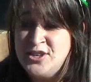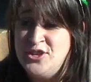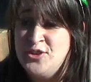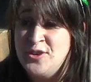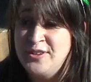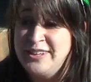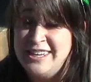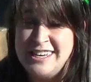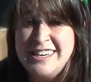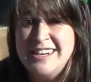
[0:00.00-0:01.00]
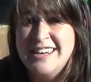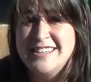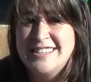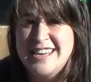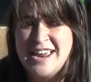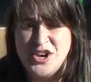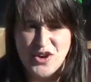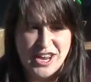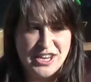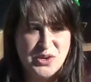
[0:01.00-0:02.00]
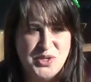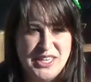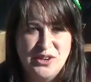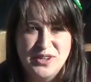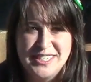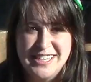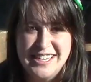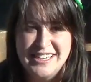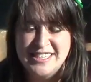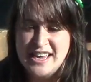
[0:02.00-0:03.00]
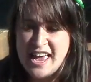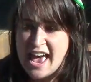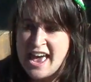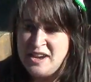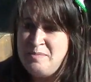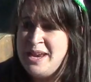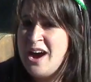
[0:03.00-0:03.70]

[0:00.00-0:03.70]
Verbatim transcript: your geekiness and your idiosyncrasies and be